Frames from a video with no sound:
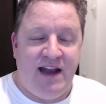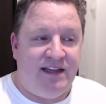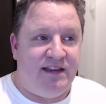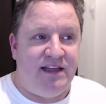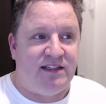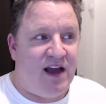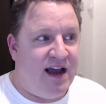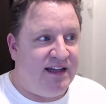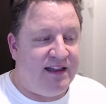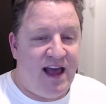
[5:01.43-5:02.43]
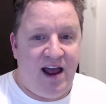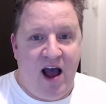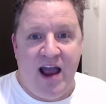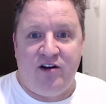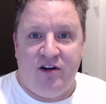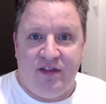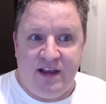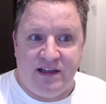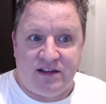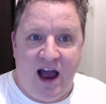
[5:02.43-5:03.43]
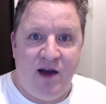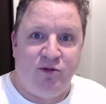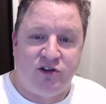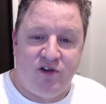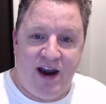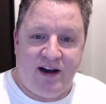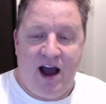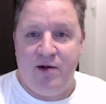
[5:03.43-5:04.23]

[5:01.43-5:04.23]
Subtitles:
did this, I did that, I got this, I was great,